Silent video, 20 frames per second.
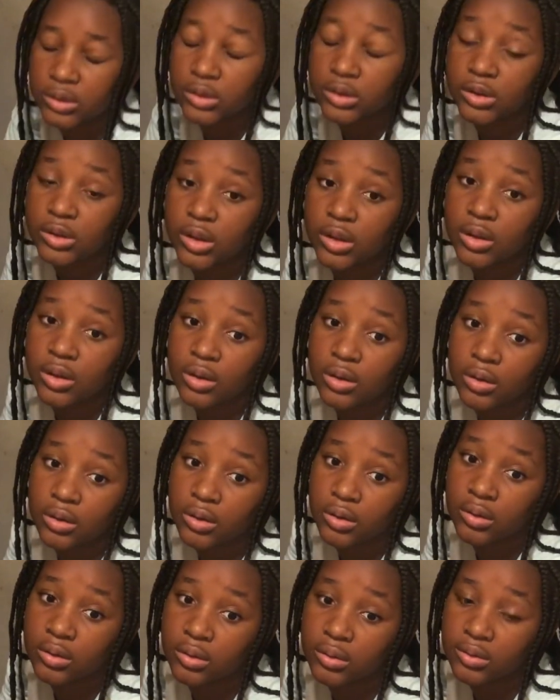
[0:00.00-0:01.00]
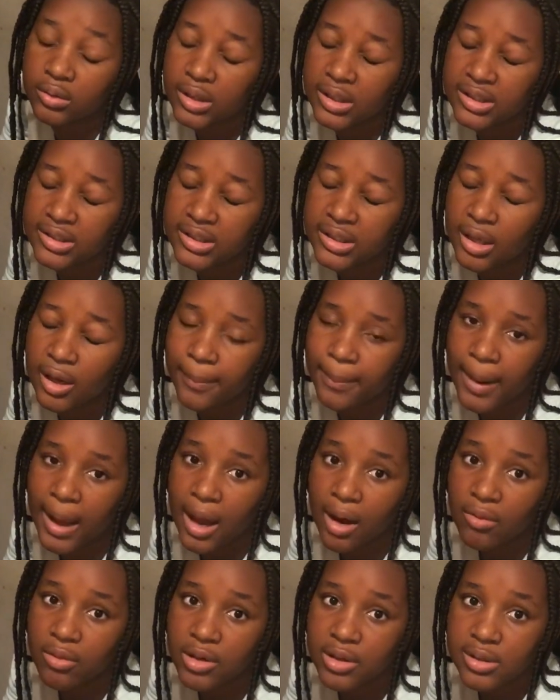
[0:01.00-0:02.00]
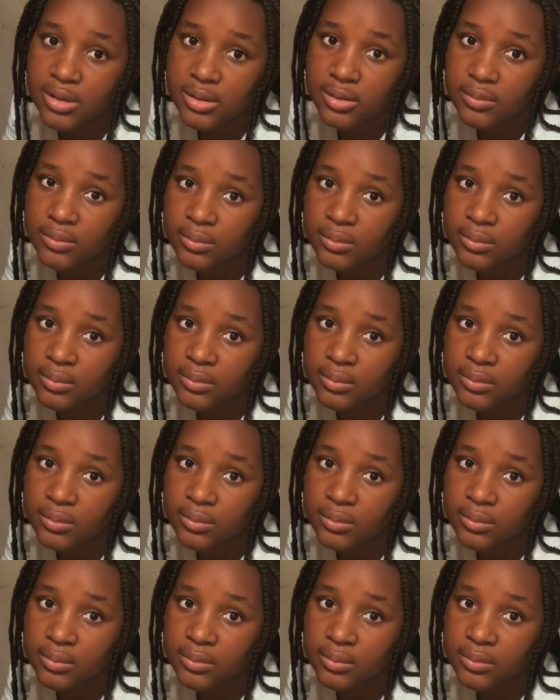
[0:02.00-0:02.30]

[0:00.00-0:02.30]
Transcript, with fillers: So, let's see our powers.